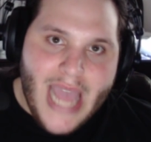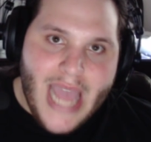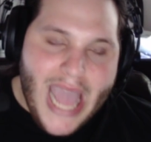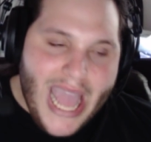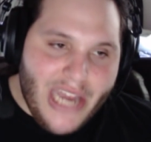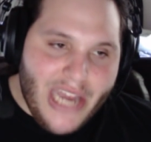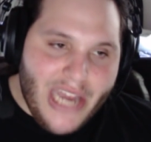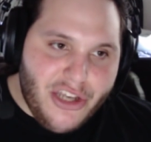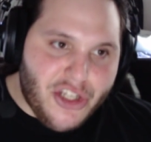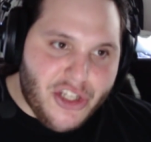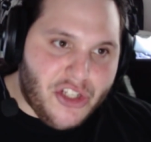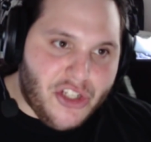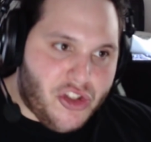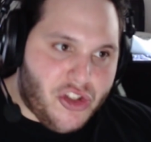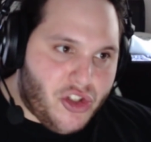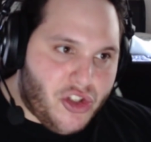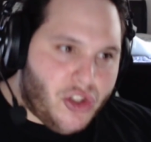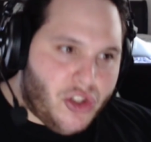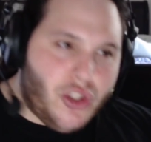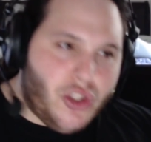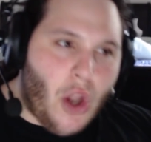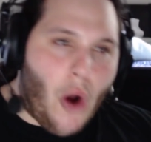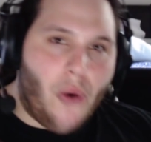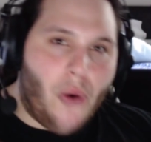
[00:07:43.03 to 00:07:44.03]
and just
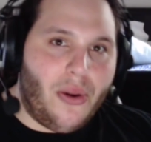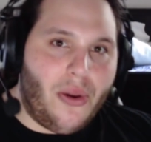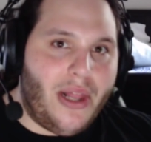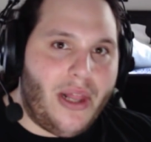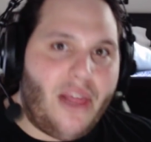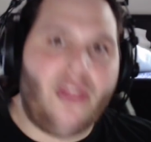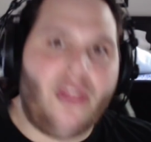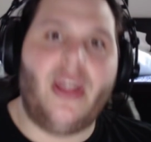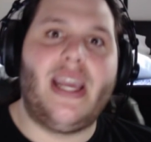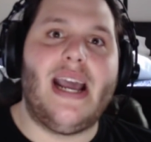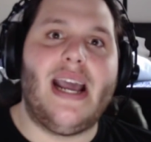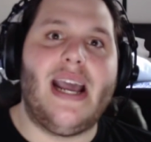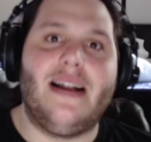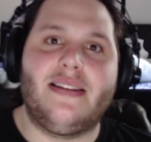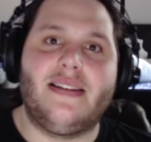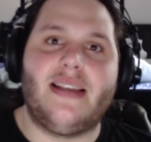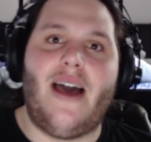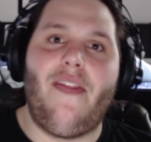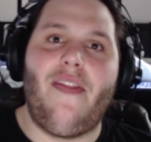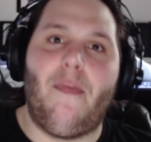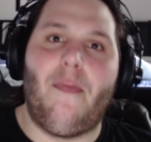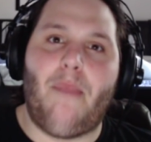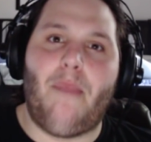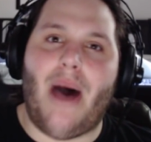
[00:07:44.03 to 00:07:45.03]
totally think
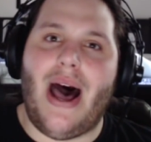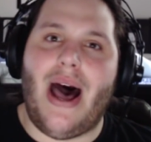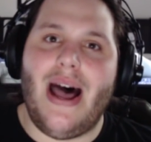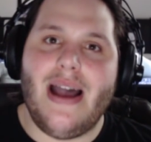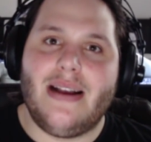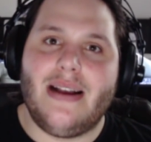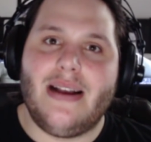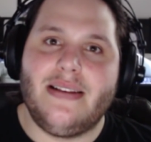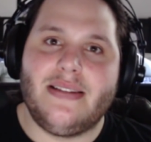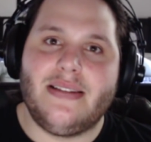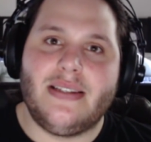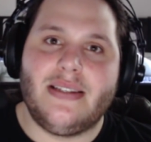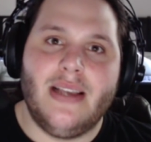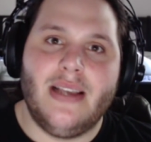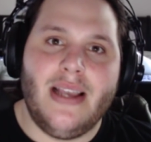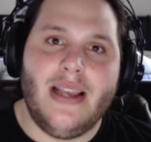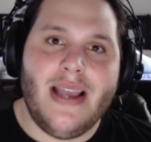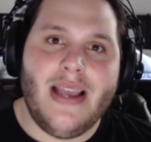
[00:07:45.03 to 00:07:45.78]
outside the box?